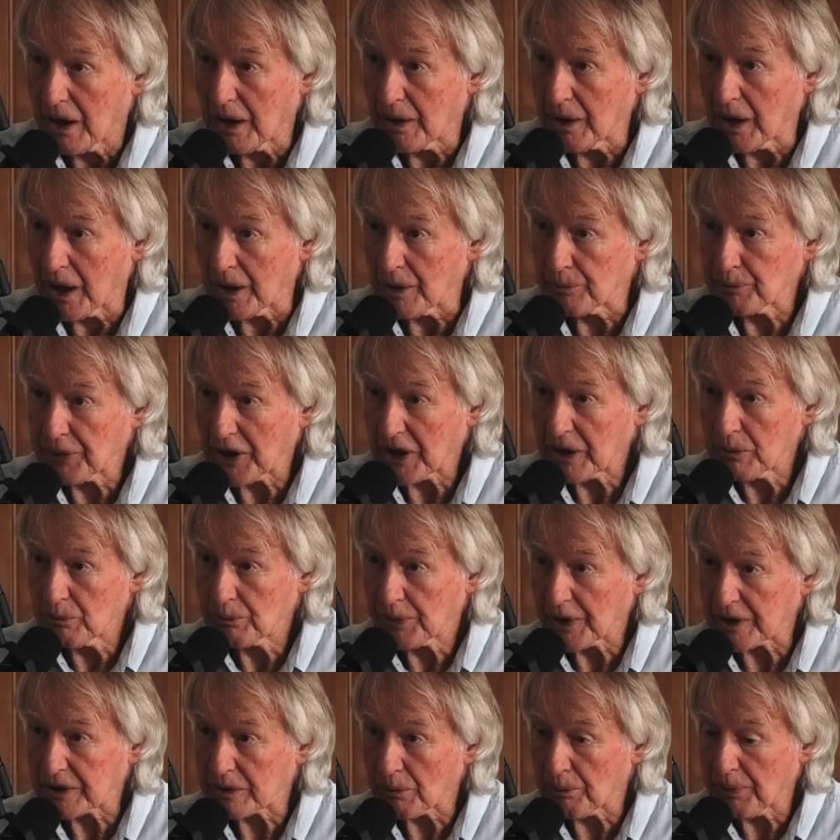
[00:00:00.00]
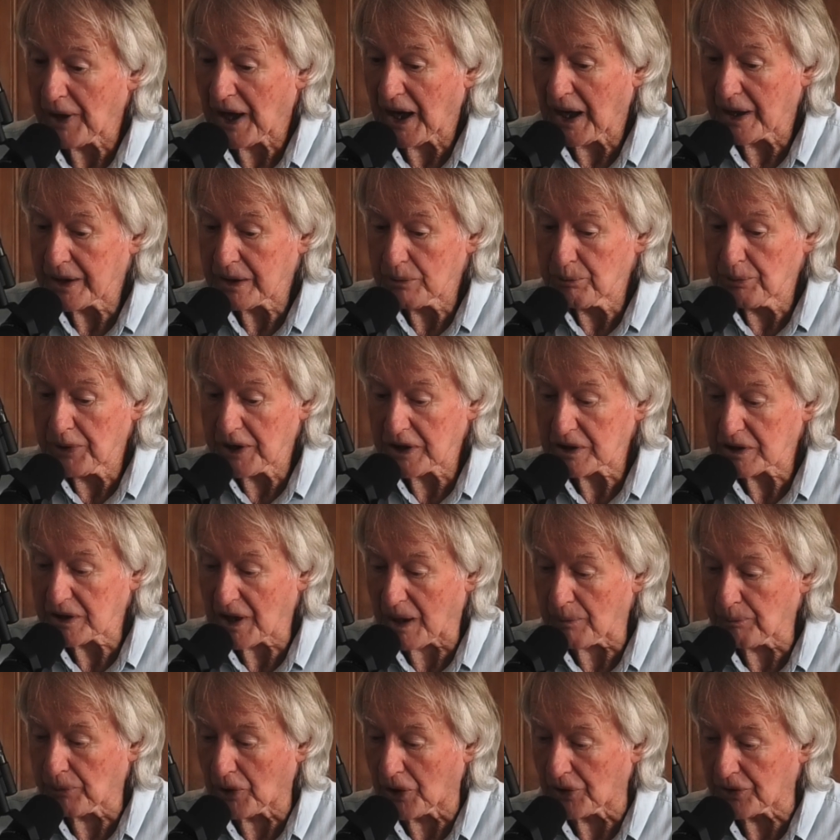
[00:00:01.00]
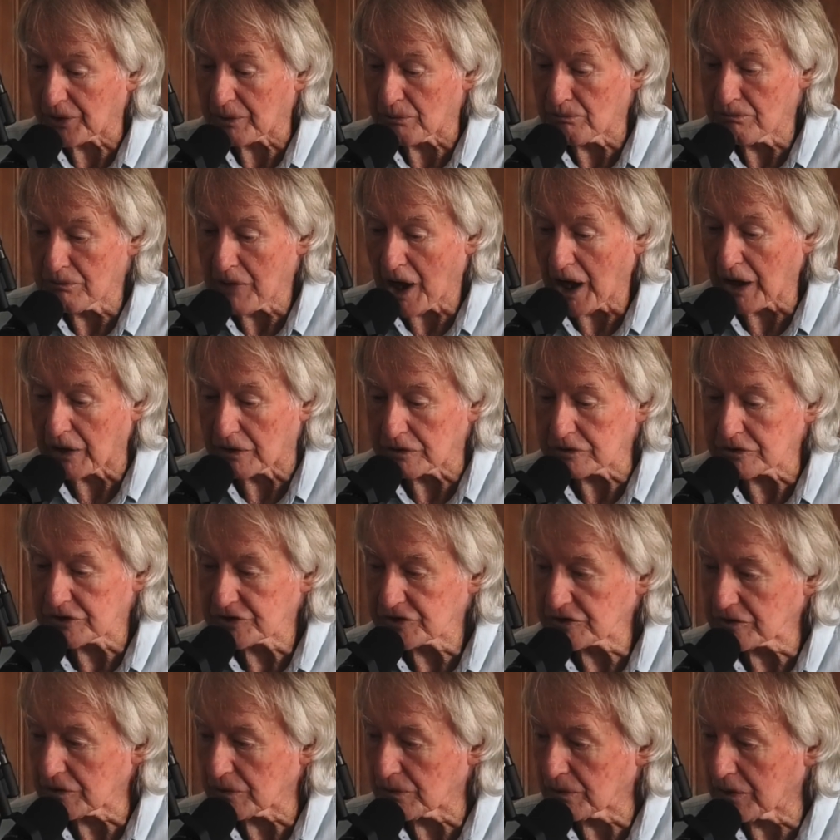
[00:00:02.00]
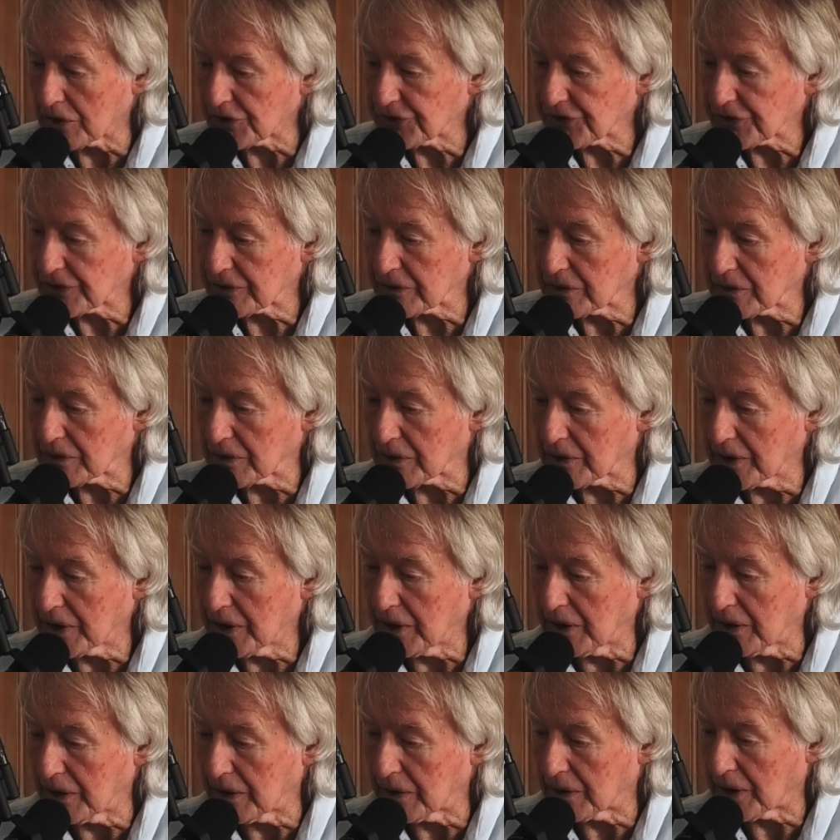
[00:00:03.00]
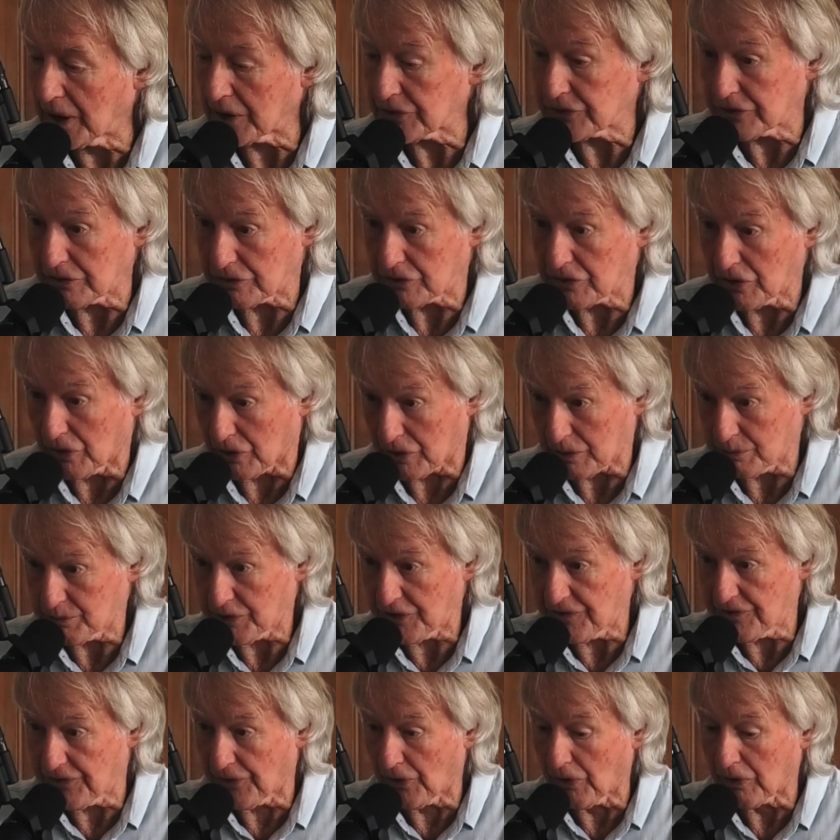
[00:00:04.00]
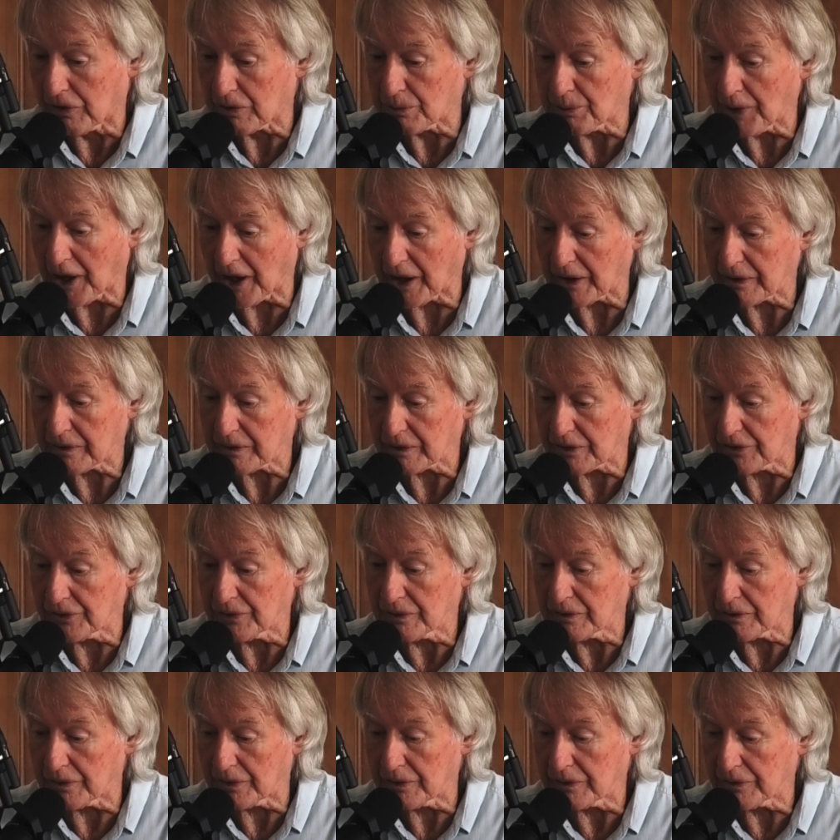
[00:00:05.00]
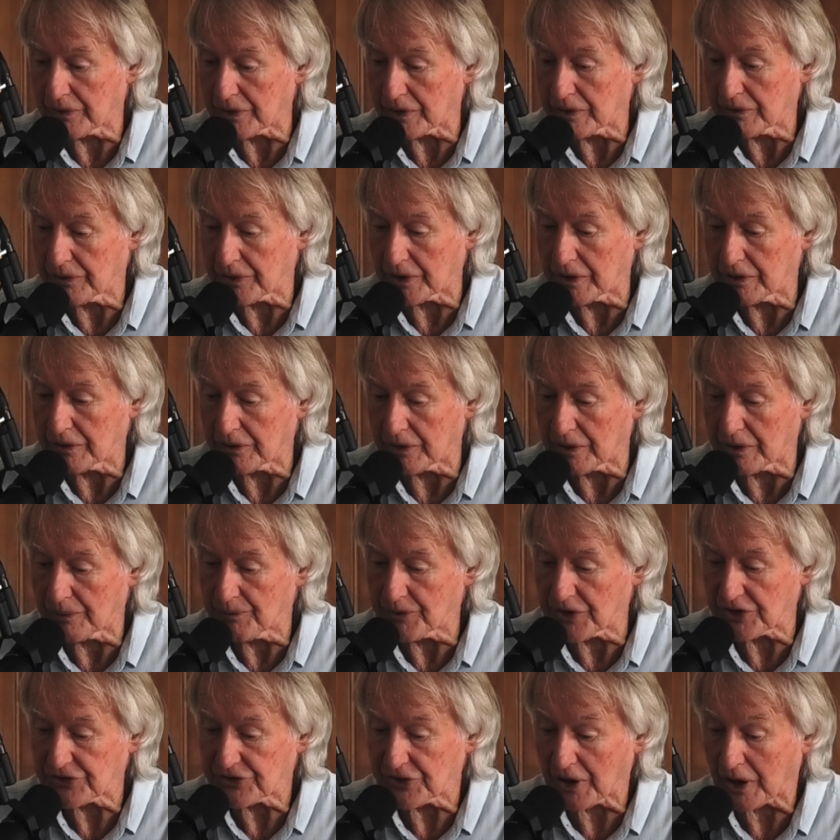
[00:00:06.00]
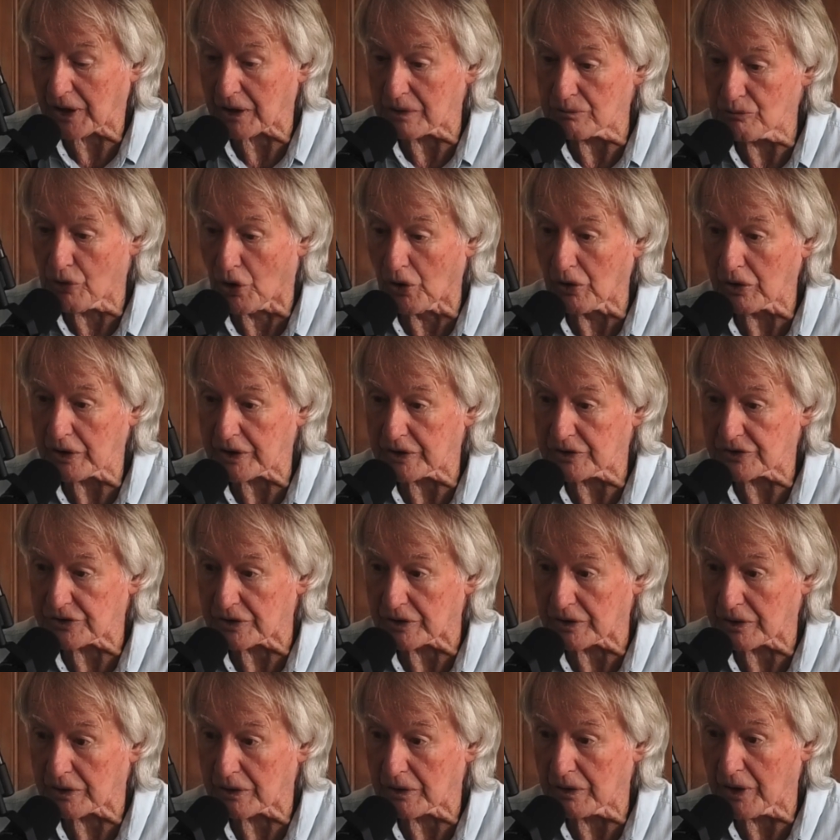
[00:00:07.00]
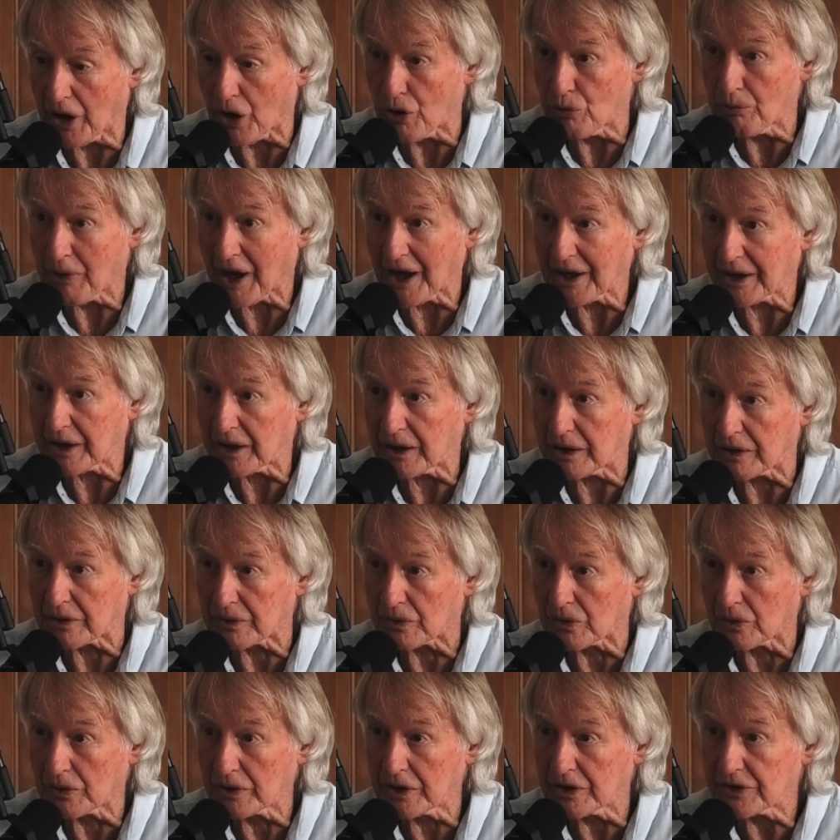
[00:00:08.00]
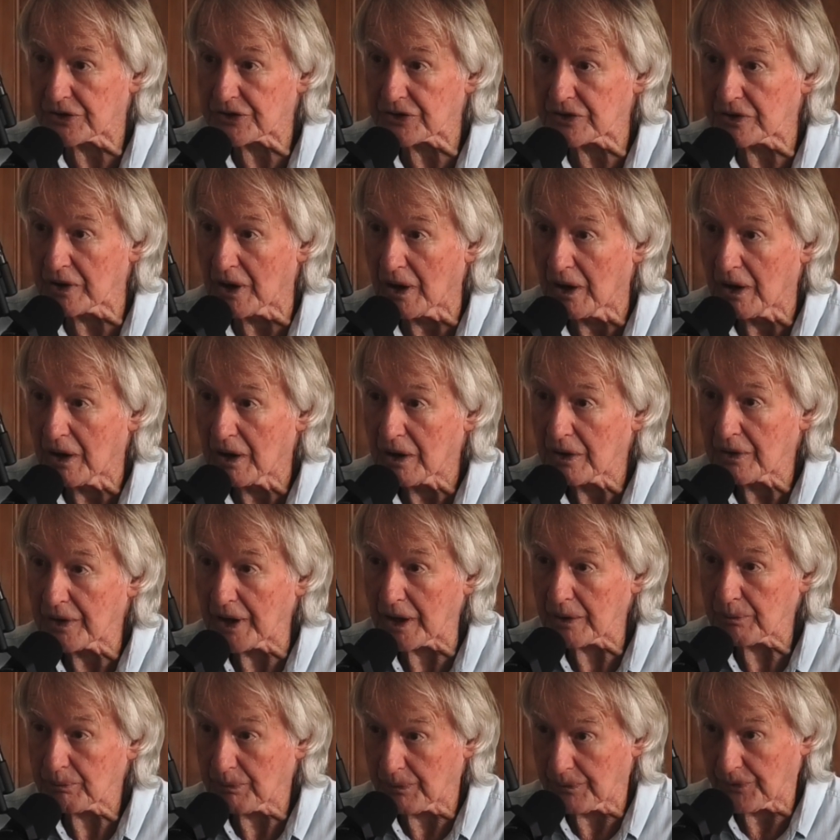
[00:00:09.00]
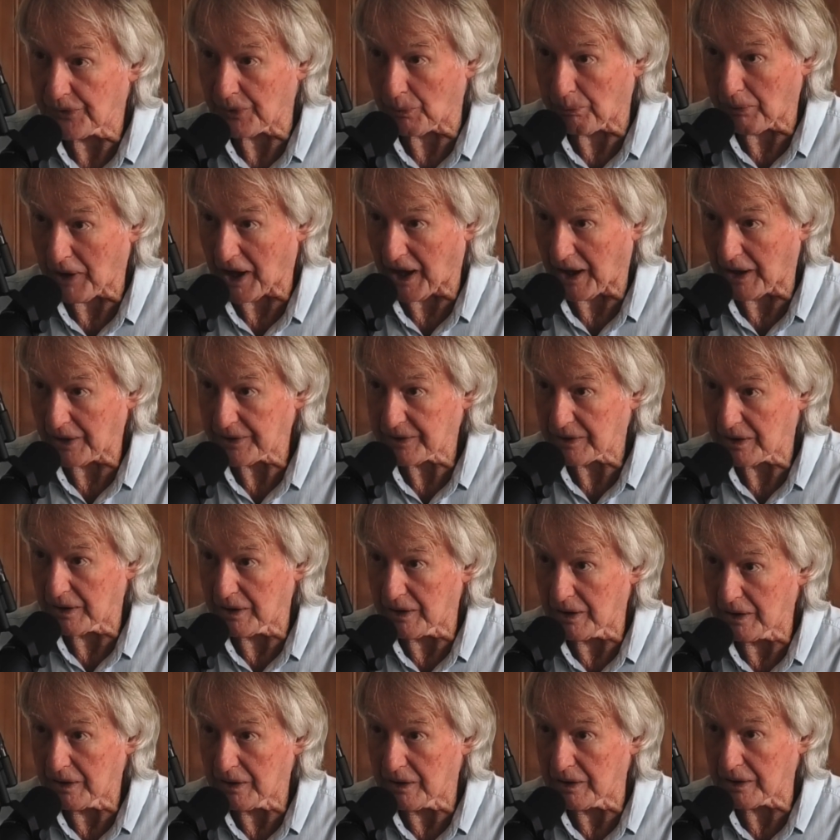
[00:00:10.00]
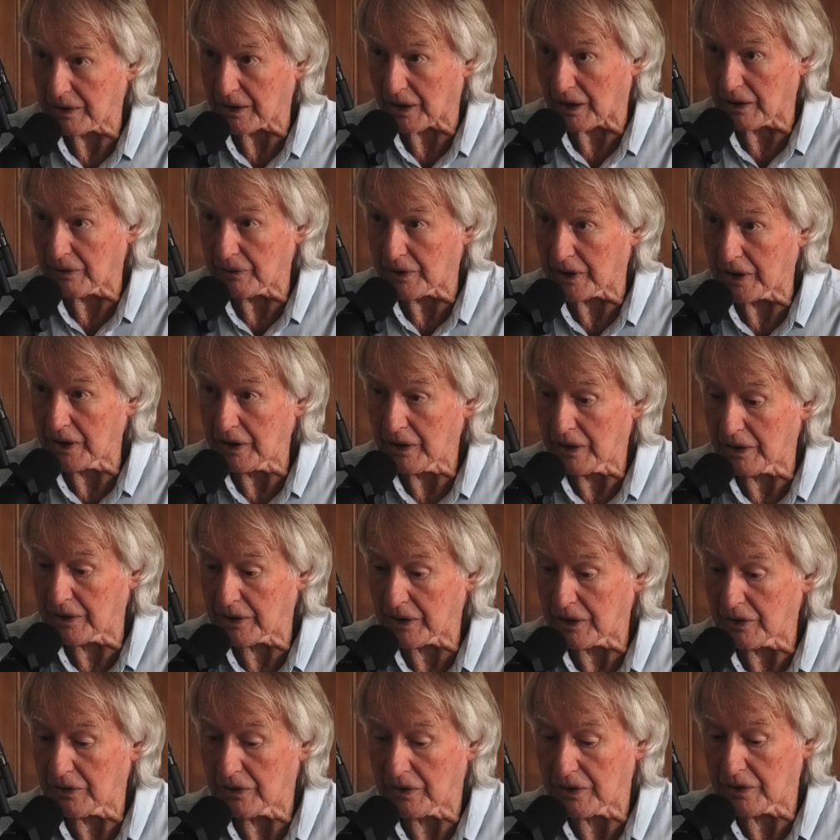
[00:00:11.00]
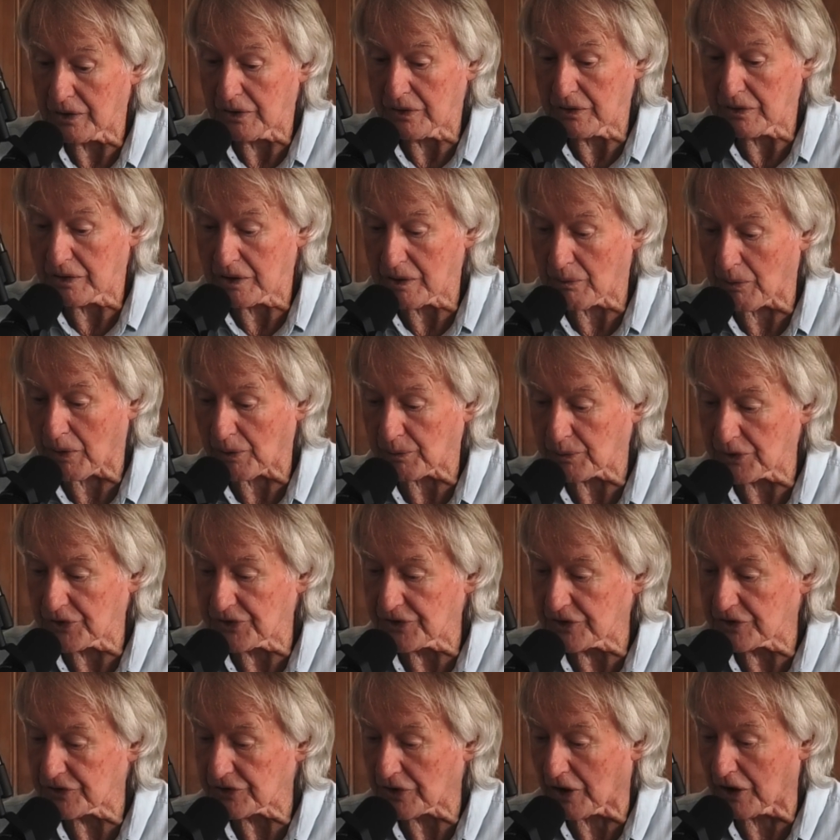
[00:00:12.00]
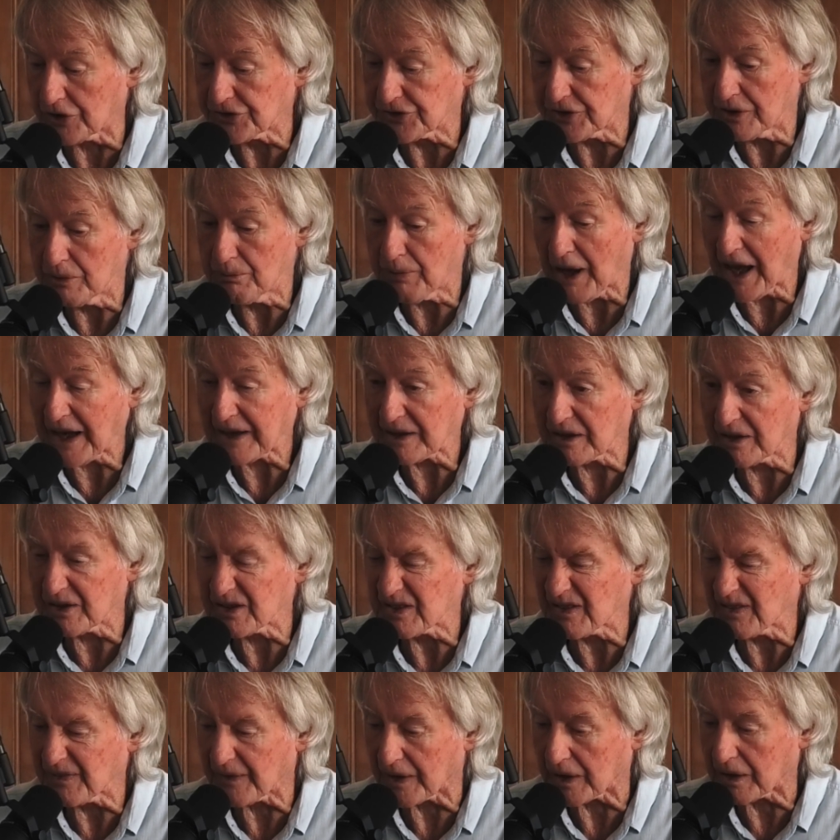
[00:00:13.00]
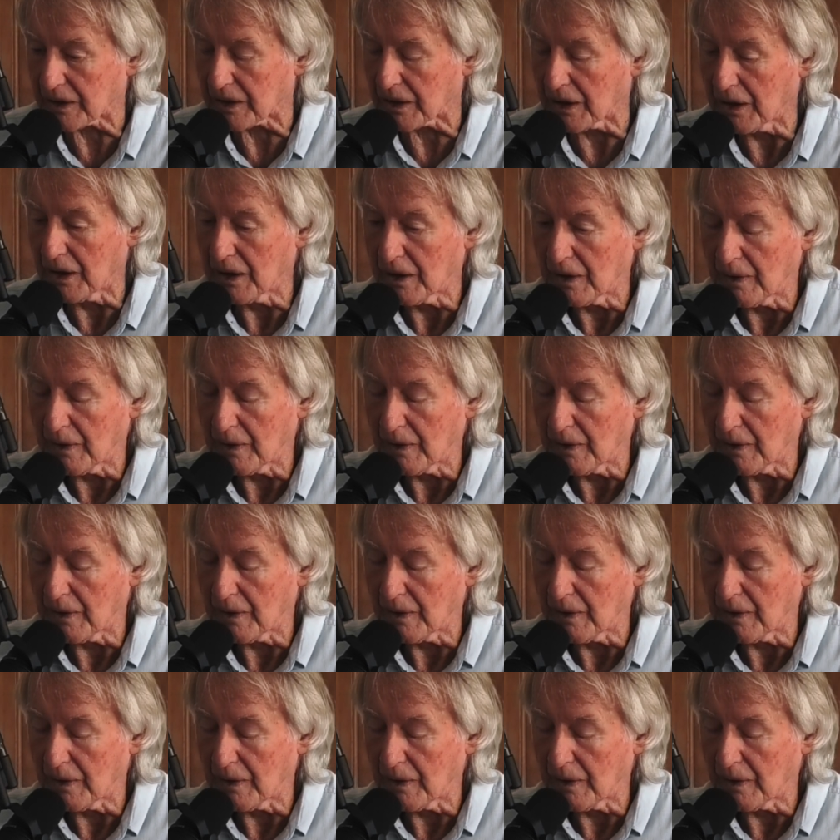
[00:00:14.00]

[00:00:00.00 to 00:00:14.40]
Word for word: Uh, but, it, but the part he picked up on the most was the, as you're talking before about the, the, the, the, the second mortgage and no money and all this. Mm. That's the part, you know, and he, and he, he came up with this Aussie battlers thing.